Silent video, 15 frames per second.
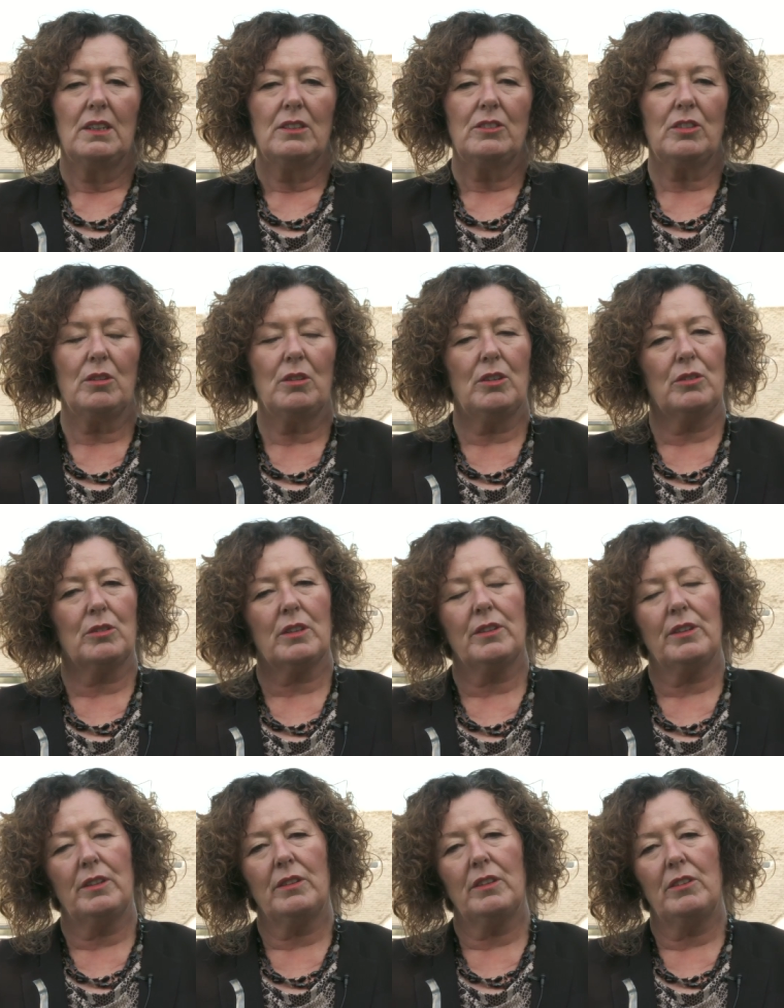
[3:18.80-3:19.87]
So look,
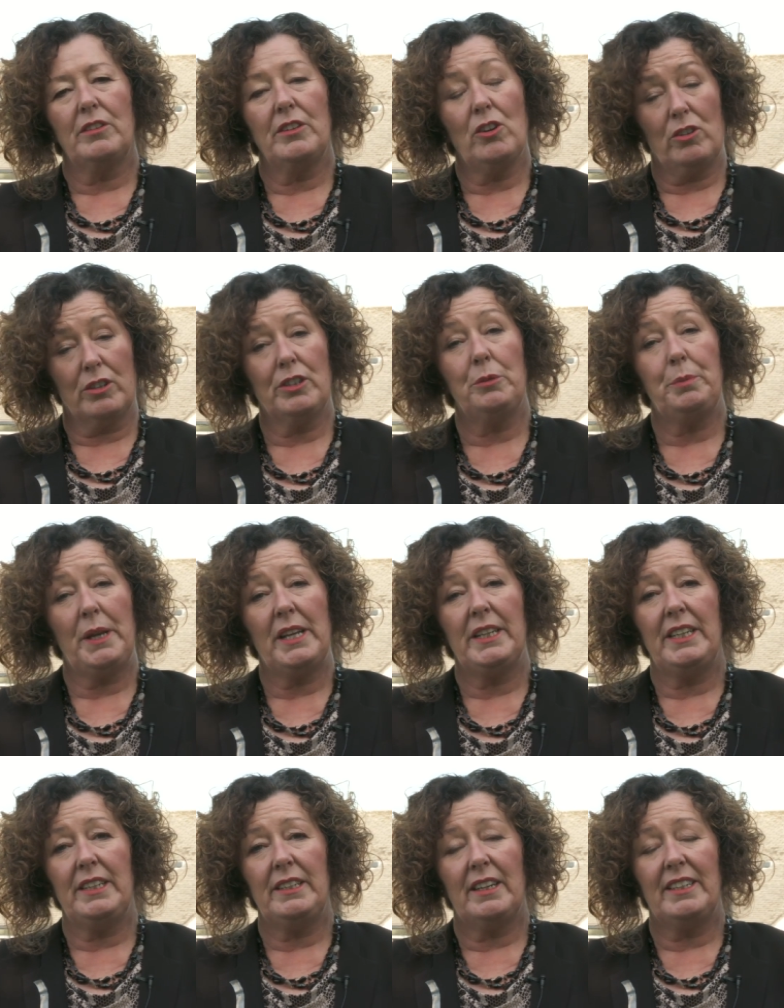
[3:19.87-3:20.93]
there are not going to be
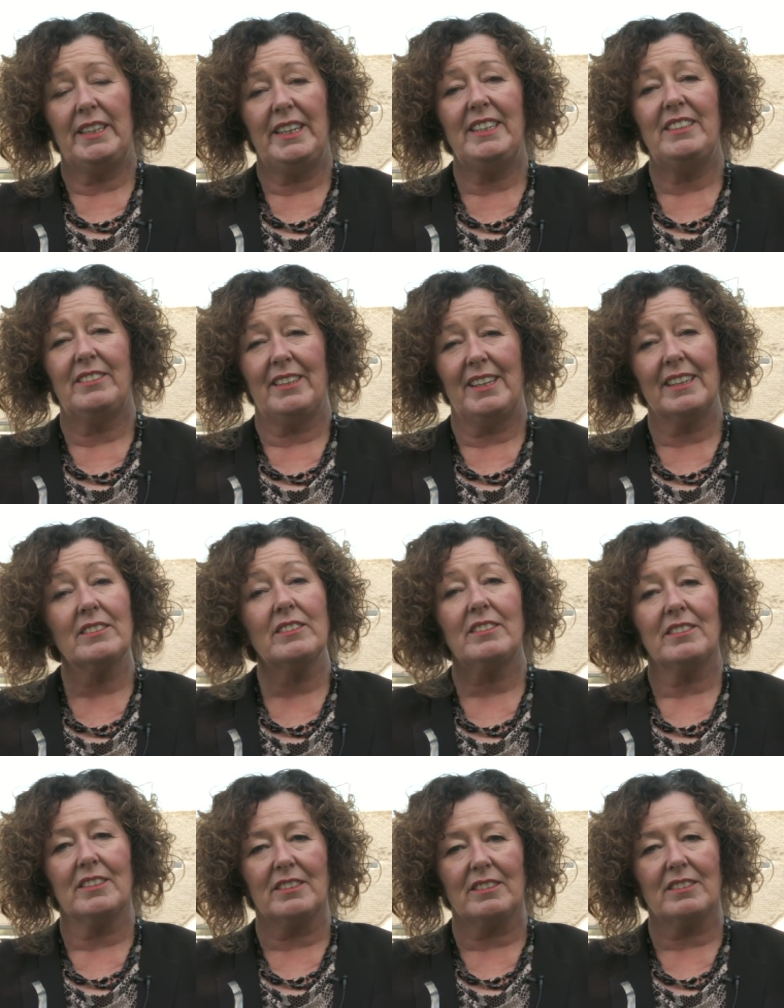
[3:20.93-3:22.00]
any easy
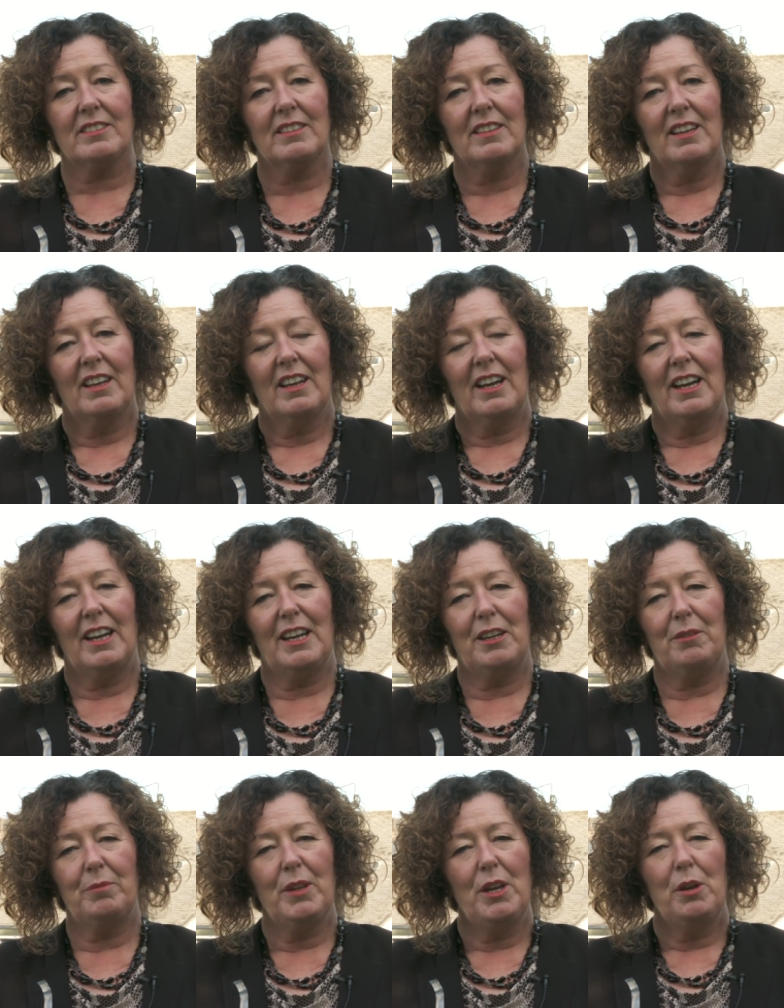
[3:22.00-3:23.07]
answers,
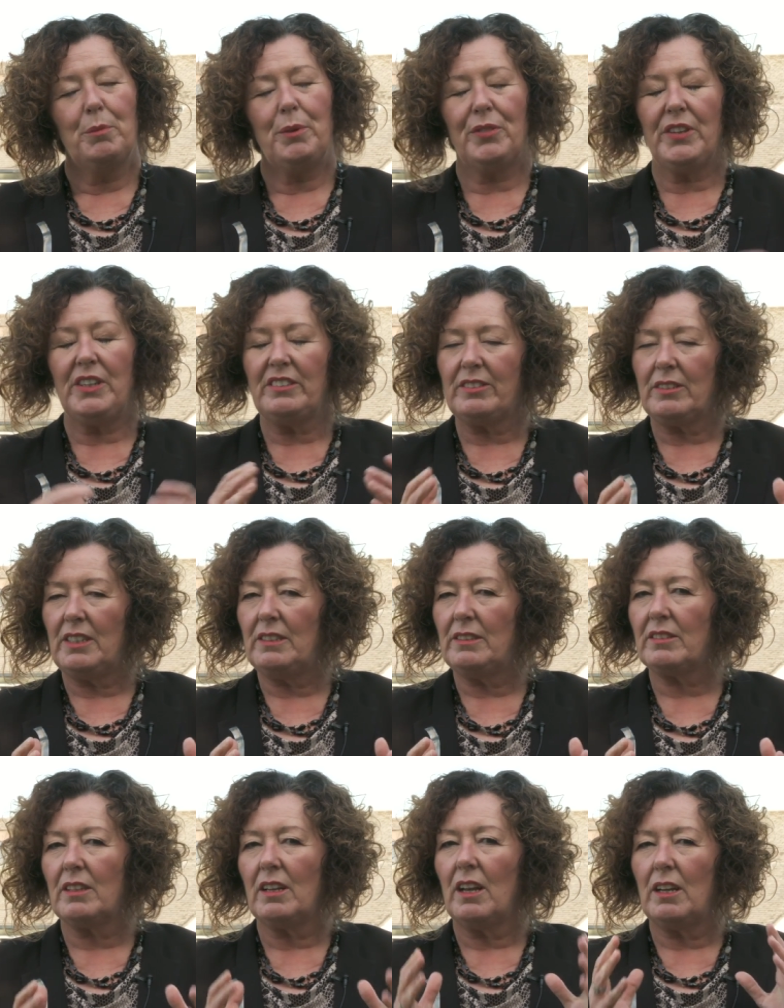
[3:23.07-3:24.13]
but this
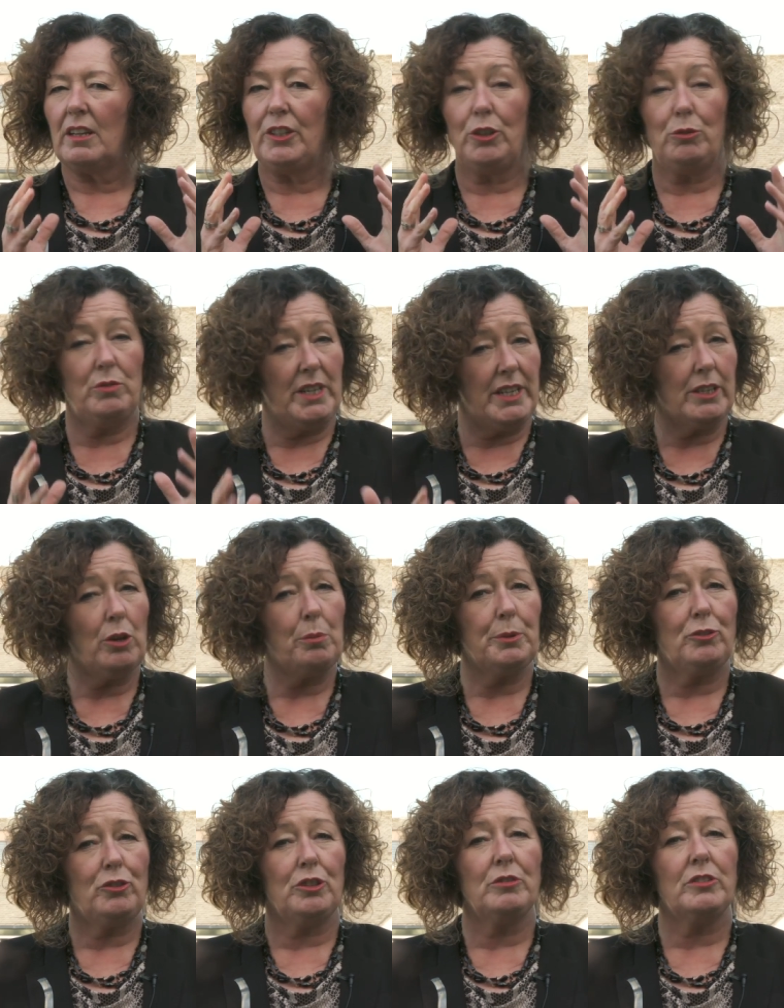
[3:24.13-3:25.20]
is a unique
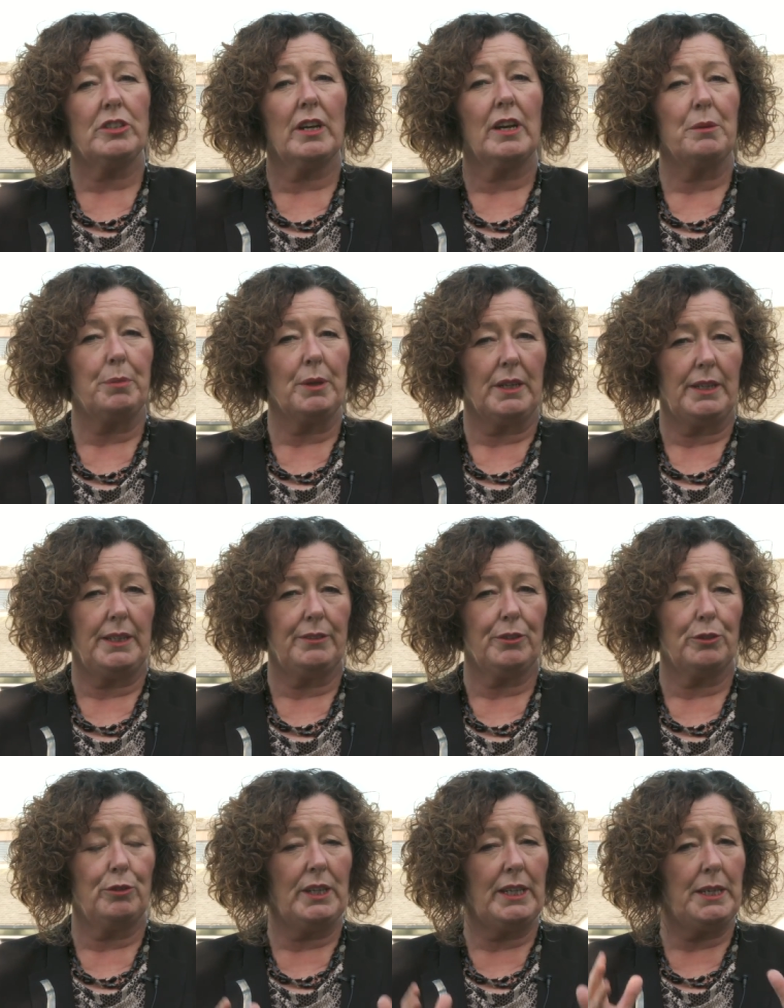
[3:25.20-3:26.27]
opportunity, I believe,
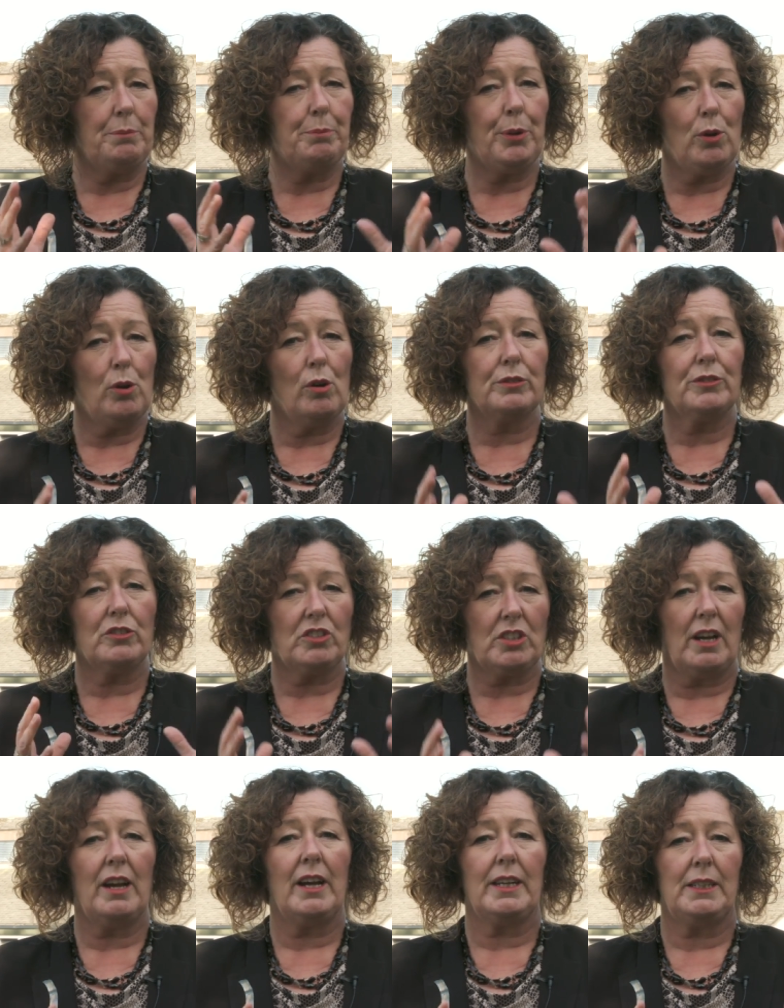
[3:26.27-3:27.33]
a really important
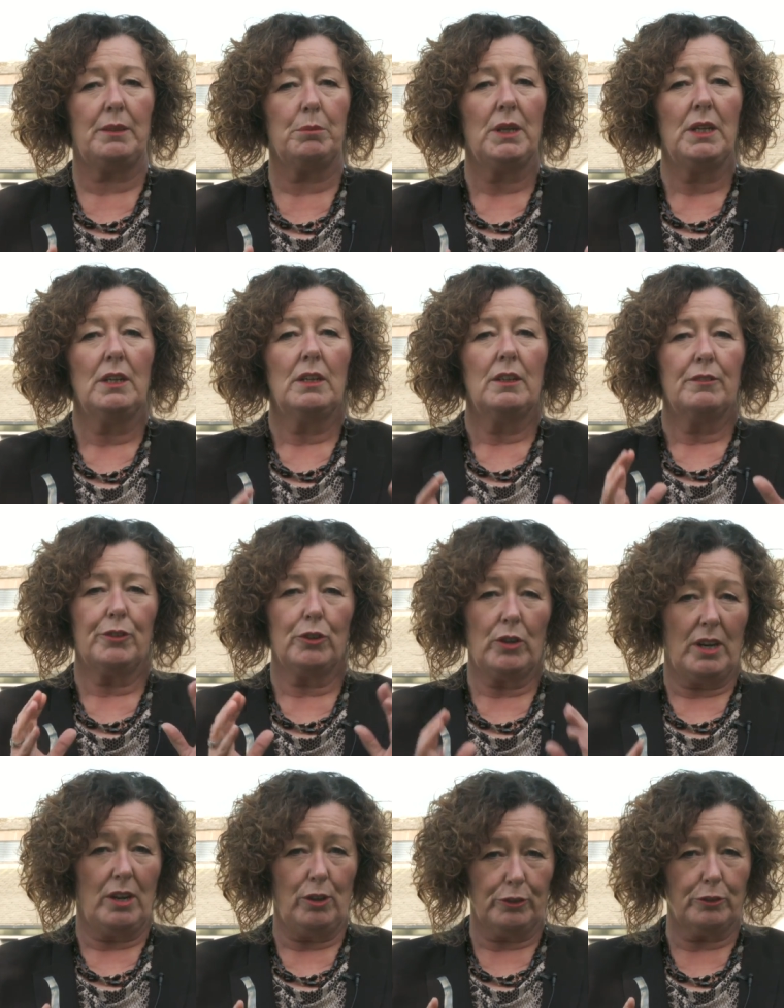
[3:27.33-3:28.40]
time for
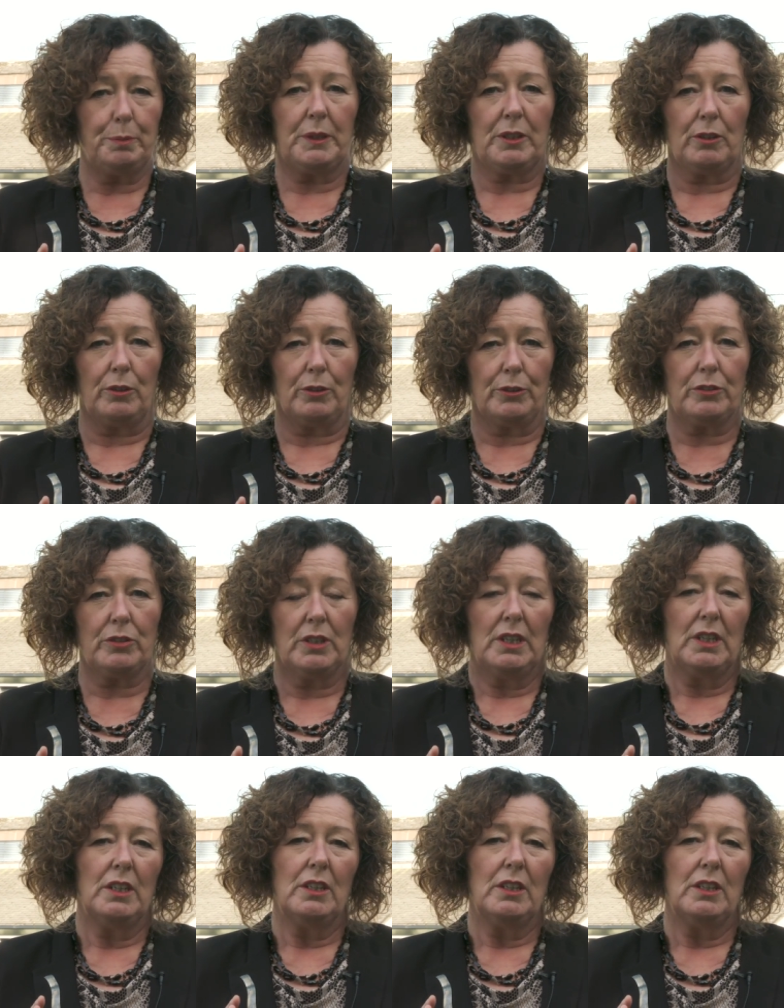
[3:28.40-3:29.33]
our hospitals